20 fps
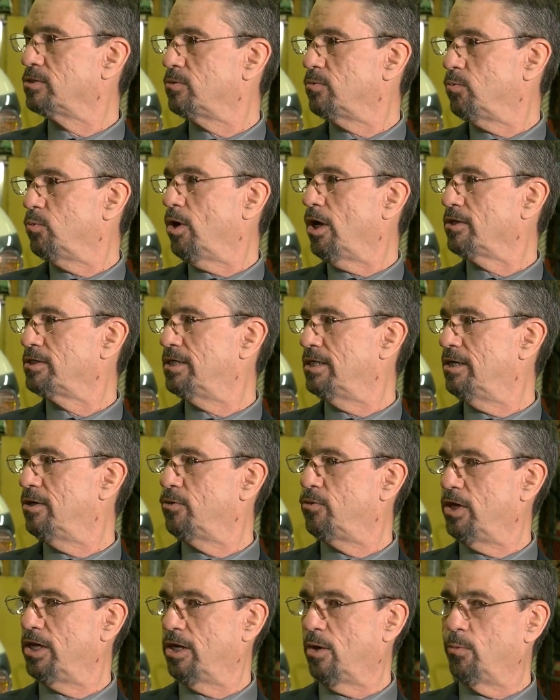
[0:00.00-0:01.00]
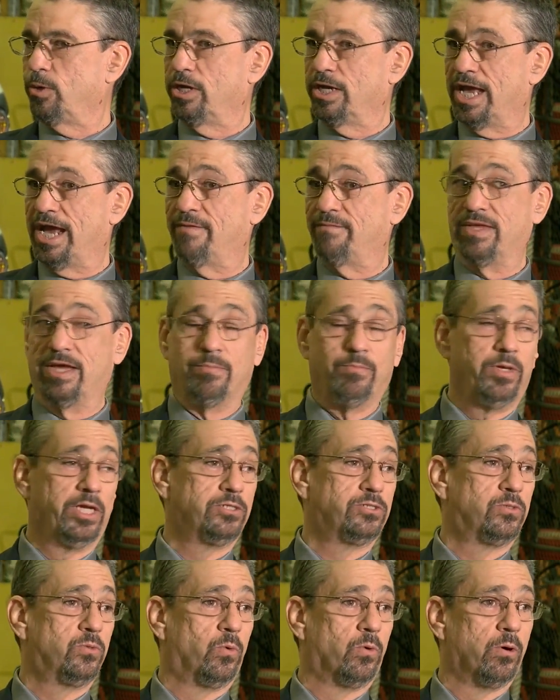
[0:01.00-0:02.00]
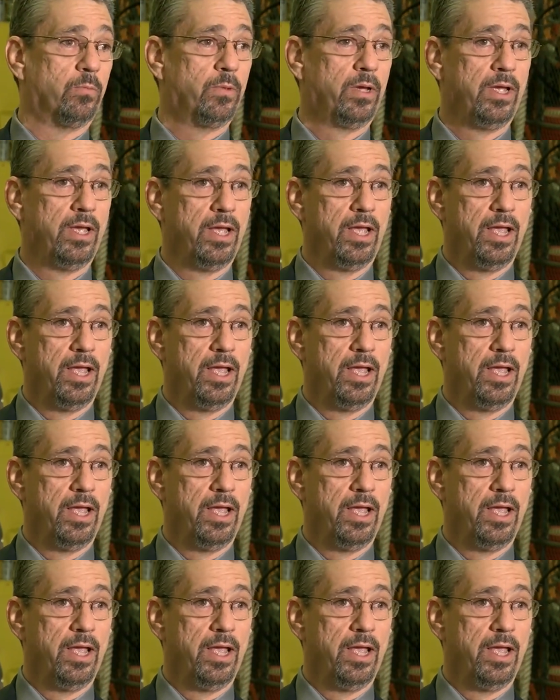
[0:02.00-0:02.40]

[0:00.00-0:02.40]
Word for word: So we're all sitting here thinking, are we going to have that big storm?